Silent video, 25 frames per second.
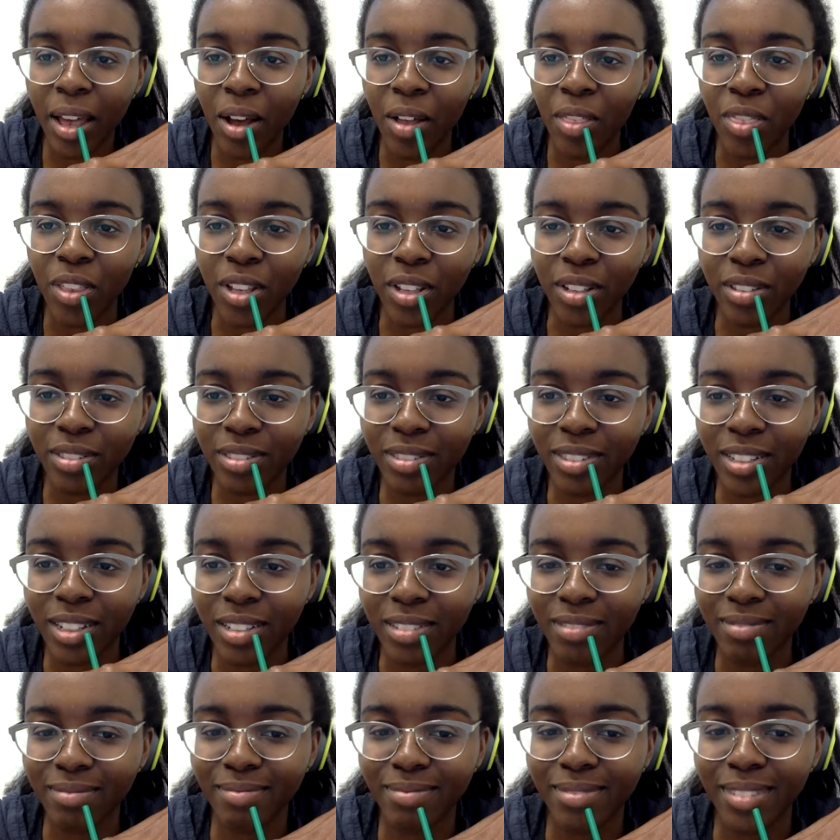on
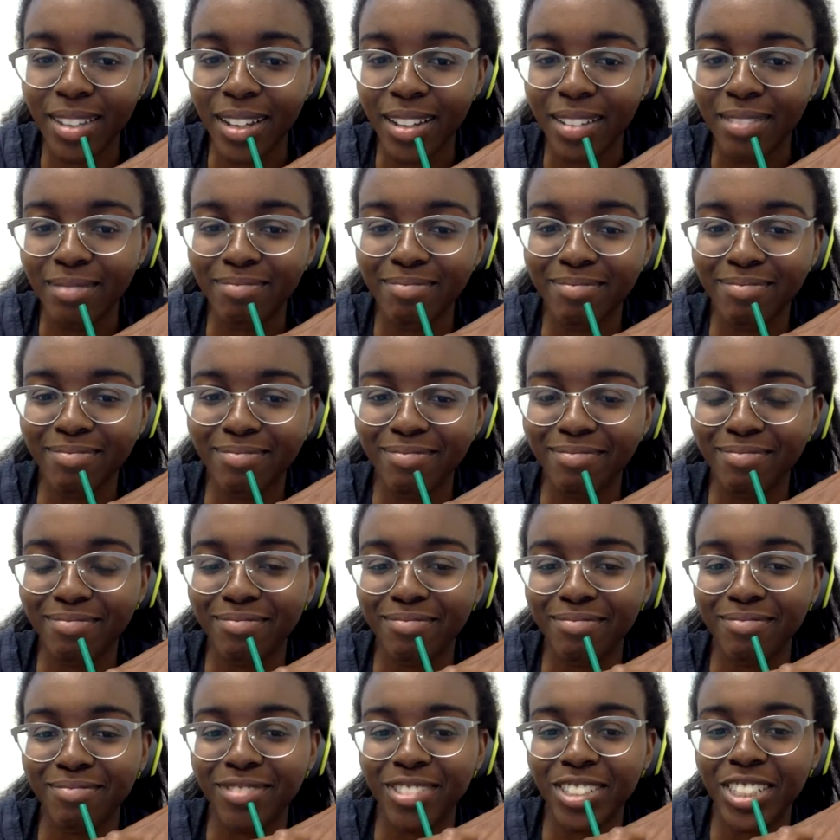the
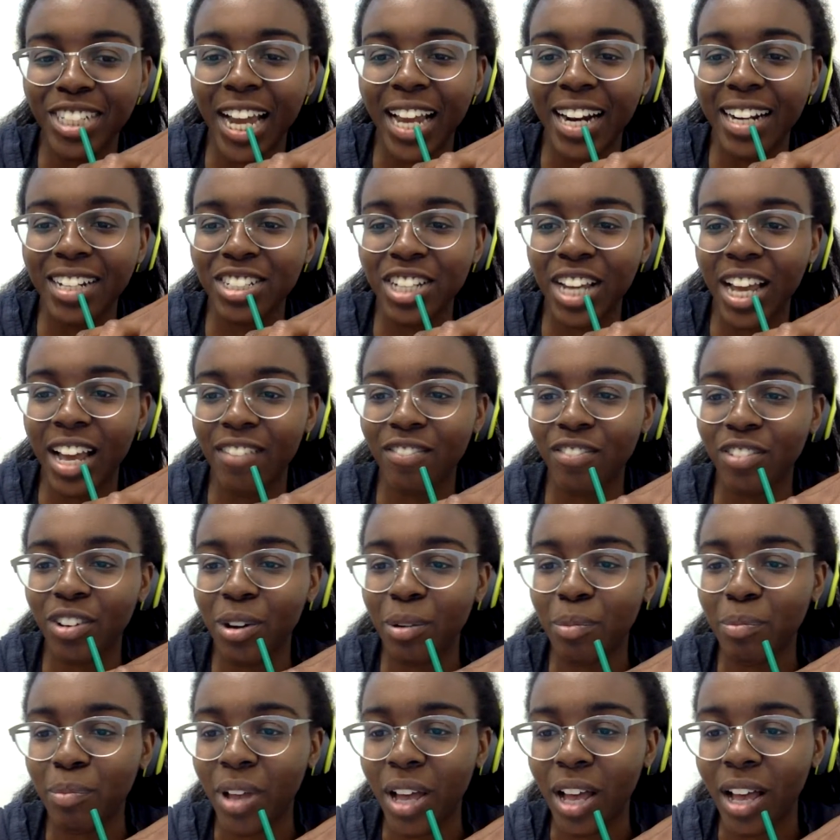chatty chat
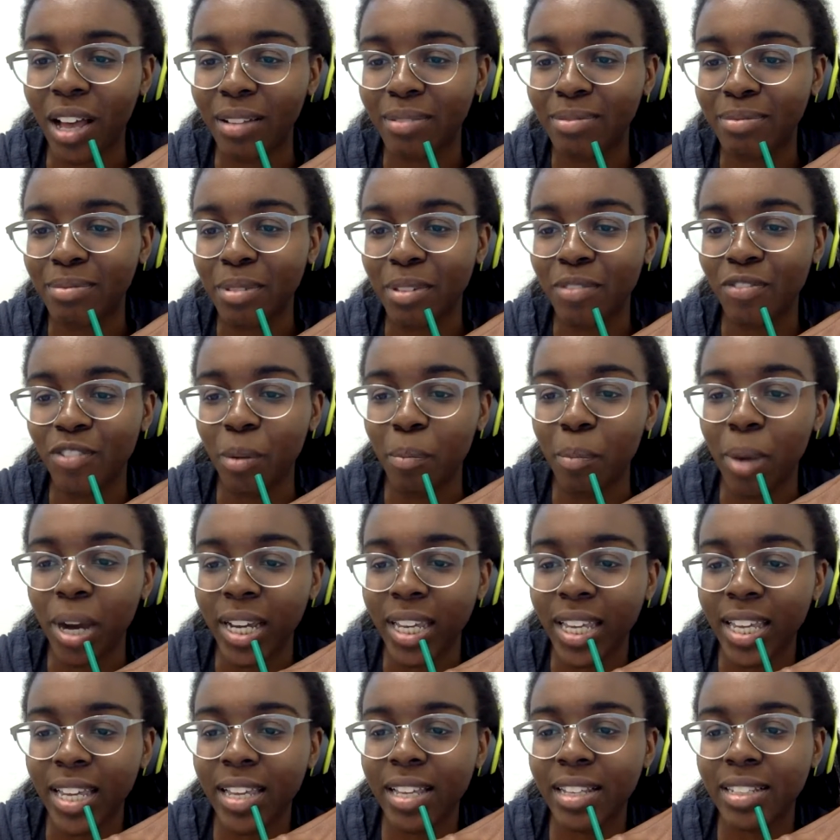from
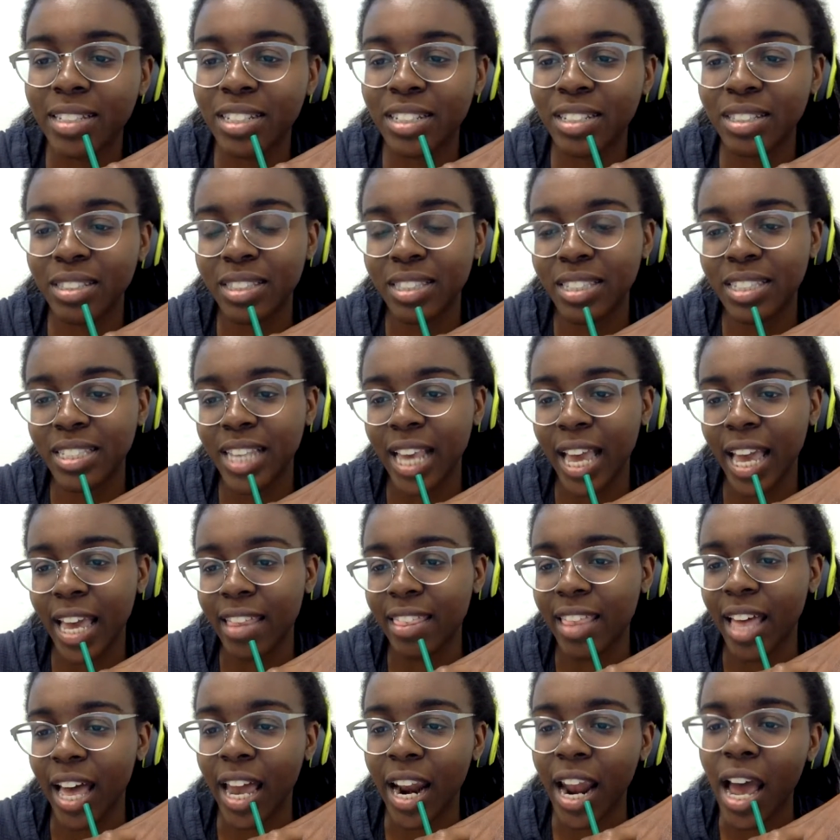Monkeys
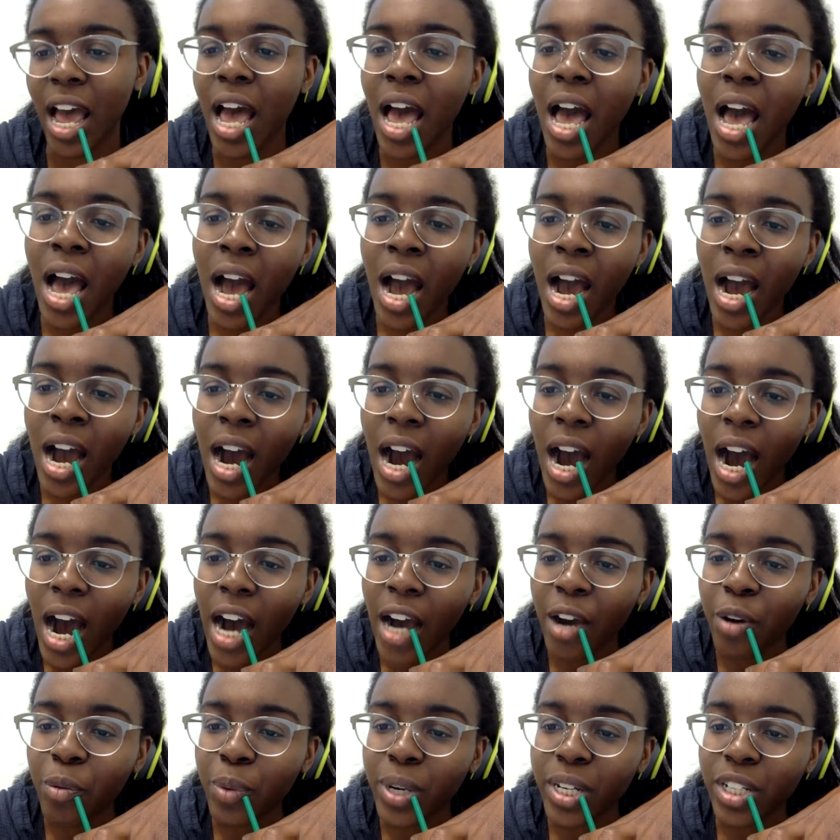saying that
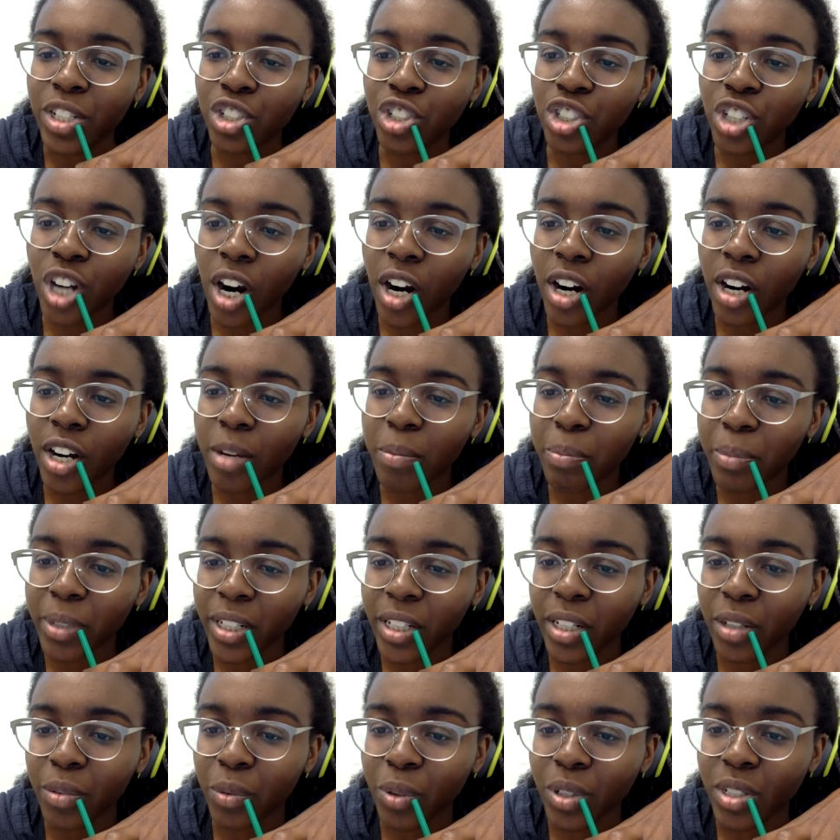I wish Chara and
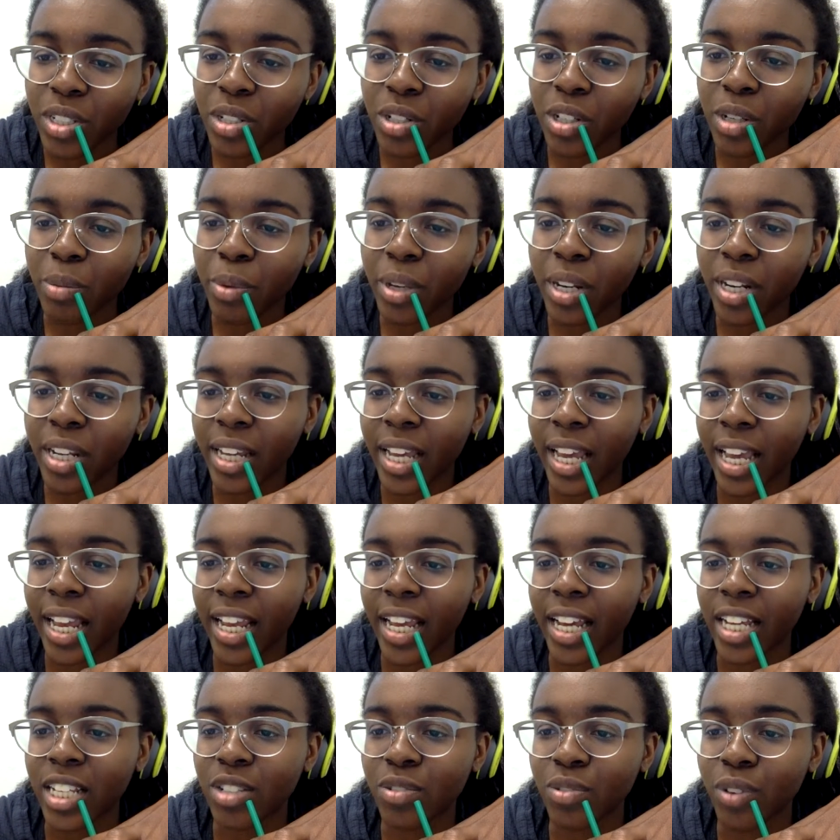Mirren were still
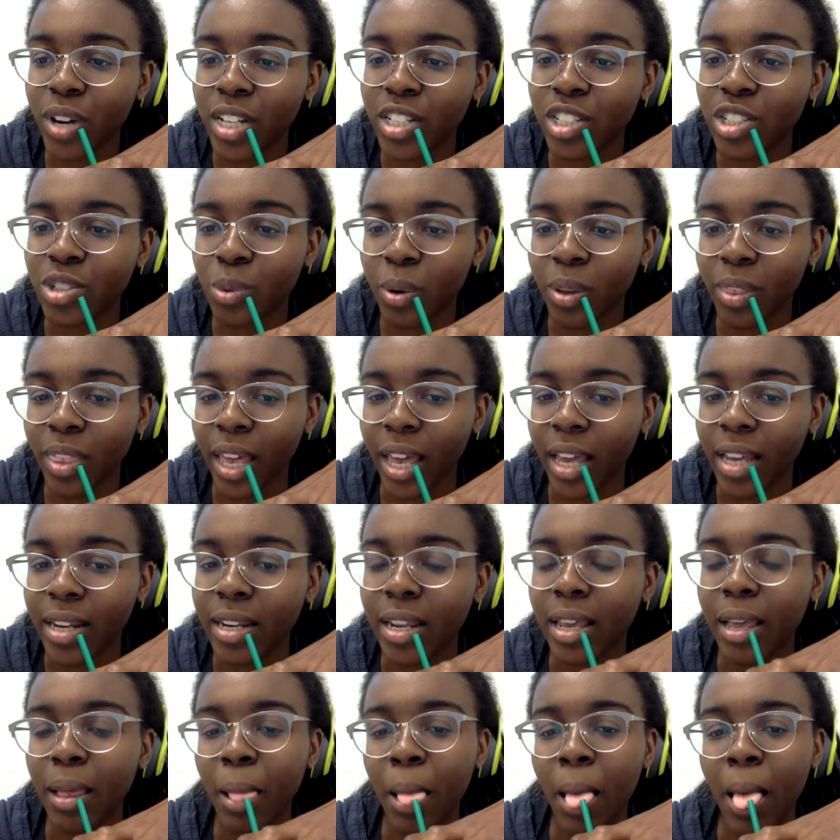communicating as friends toward the
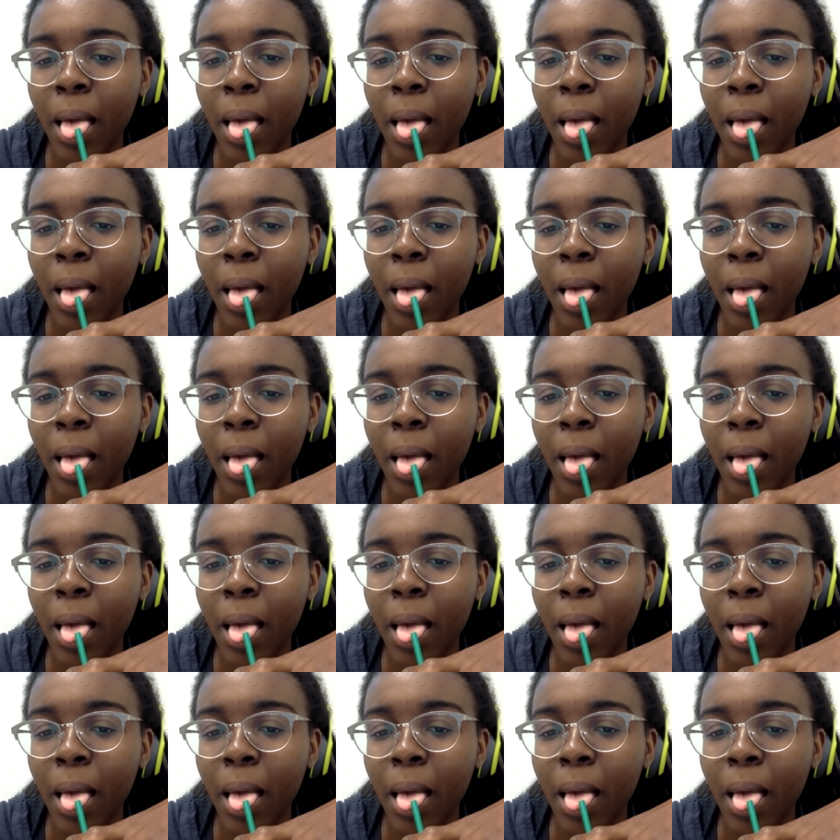end.